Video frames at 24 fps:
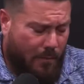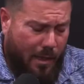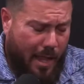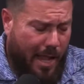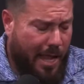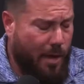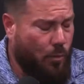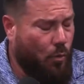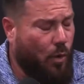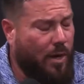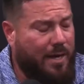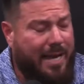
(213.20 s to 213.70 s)

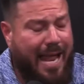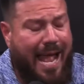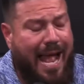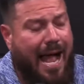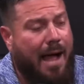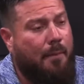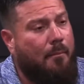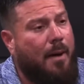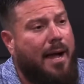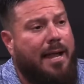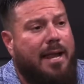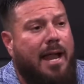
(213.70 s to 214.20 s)
and one day I
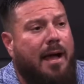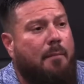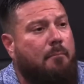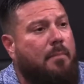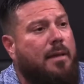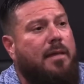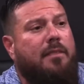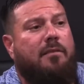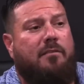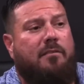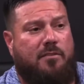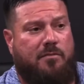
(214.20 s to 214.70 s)
might not
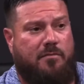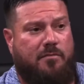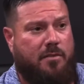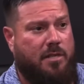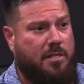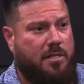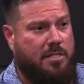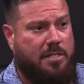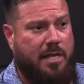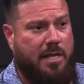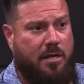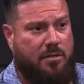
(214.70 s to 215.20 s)
be the
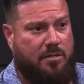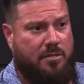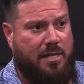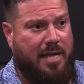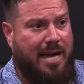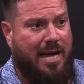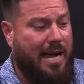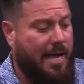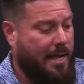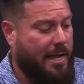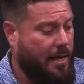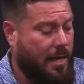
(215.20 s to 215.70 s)
sales
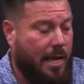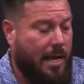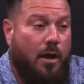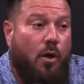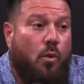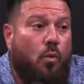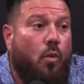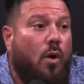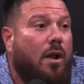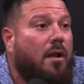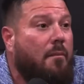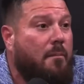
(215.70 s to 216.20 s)
guy. I
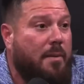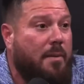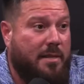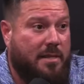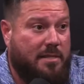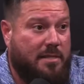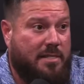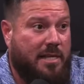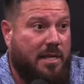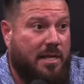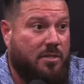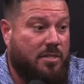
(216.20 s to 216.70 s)
don't want to be the
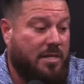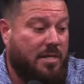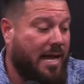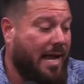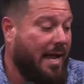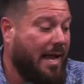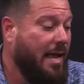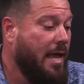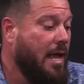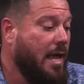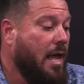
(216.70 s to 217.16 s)
sales guy.